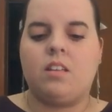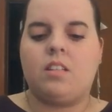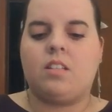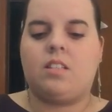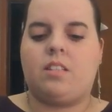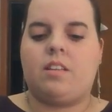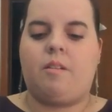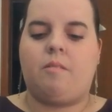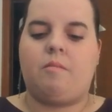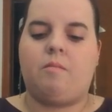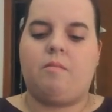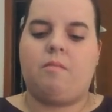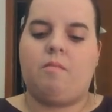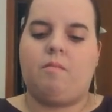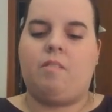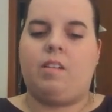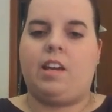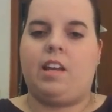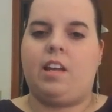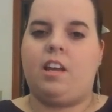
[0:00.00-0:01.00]
So,
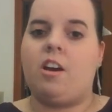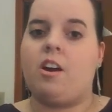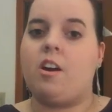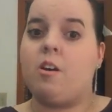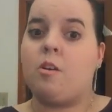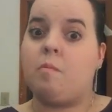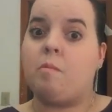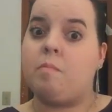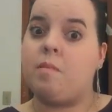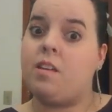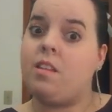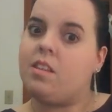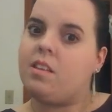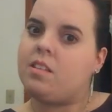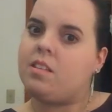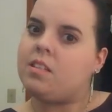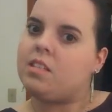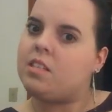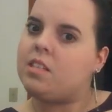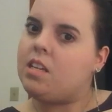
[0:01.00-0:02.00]
we're going to open
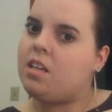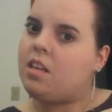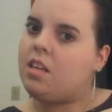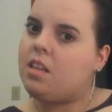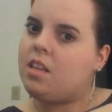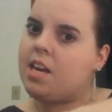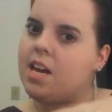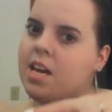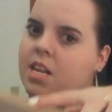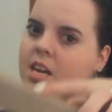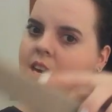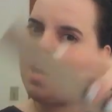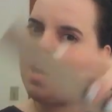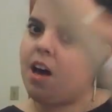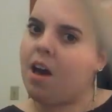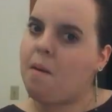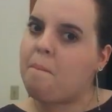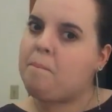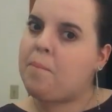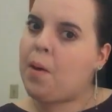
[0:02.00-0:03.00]
this little lady
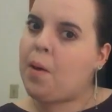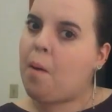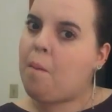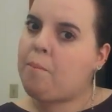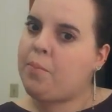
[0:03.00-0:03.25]
up